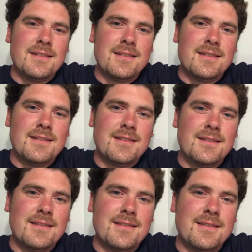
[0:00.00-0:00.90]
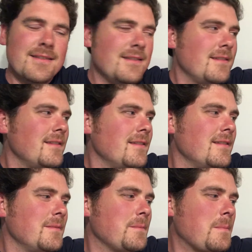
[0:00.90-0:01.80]

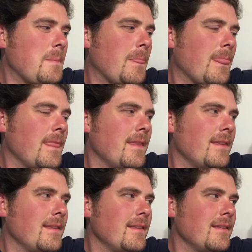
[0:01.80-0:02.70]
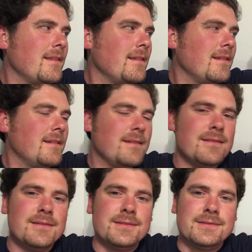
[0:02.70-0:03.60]

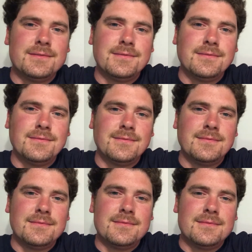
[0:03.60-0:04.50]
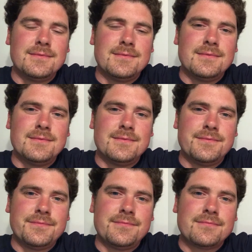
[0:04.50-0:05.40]

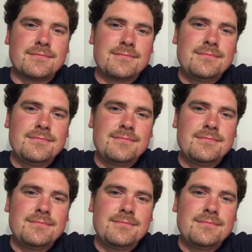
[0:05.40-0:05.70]
(silent)